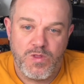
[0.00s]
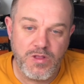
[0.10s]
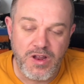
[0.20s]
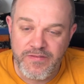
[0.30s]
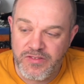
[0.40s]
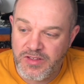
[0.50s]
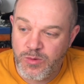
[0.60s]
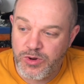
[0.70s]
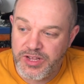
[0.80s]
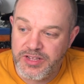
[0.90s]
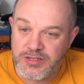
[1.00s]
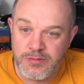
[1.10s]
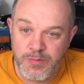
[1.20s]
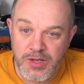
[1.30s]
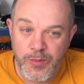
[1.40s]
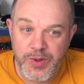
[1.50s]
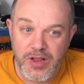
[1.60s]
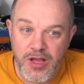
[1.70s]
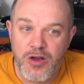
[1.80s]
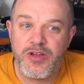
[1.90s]
you don't have to say what it is, but I'll be
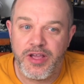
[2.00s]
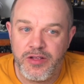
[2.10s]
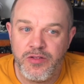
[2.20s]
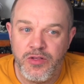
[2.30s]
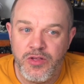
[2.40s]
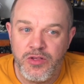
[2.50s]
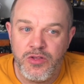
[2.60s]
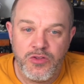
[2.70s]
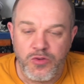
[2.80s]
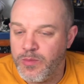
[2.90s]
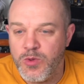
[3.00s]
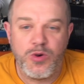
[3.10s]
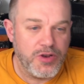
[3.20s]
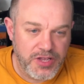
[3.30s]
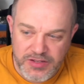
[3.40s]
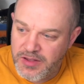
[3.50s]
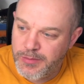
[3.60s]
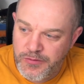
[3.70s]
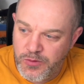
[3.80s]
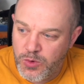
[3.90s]
like, okay, so I'm not gonna get something
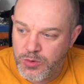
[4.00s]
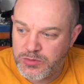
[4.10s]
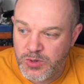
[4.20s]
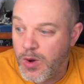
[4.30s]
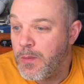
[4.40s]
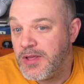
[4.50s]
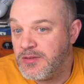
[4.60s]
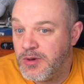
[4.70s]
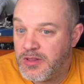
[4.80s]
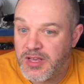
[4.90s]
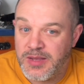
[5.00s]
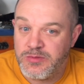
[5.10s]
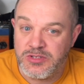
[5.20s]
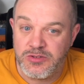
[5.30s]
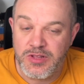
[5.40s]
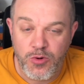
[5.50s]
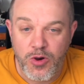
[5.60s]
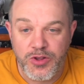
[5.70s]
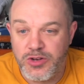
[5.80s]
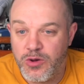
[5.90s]
before, so I'll play some other games until then.
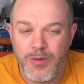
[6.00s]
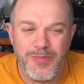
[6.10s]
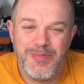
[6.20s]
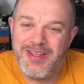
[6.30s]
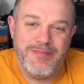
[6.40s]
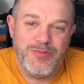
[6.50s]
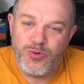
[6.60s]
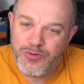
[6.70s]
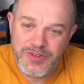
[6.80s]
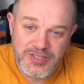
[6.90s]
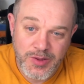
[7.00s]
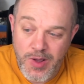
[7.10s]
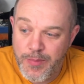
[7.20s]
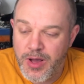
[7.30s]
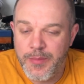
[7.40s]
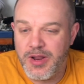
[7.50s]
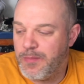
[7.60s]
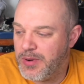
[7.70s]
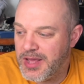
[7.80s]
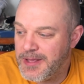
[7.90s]
Well, I'm gonna play Lord of the Rings anyway, but I mean I
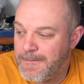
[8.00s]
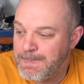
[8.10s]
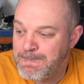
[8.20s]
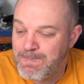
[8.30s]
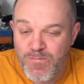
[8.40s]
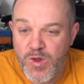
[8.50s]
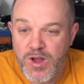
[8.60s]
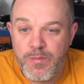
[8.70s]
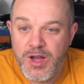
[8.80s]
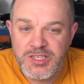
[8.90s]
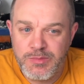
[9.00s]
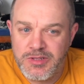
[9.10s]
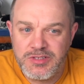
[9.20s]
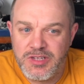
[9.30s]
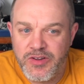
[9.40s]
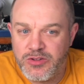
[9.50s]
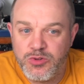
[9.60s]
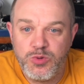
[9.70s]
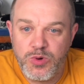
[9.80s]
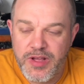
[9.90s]
can buy some other stuff, I can
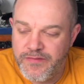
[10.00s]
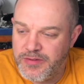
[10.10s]
do what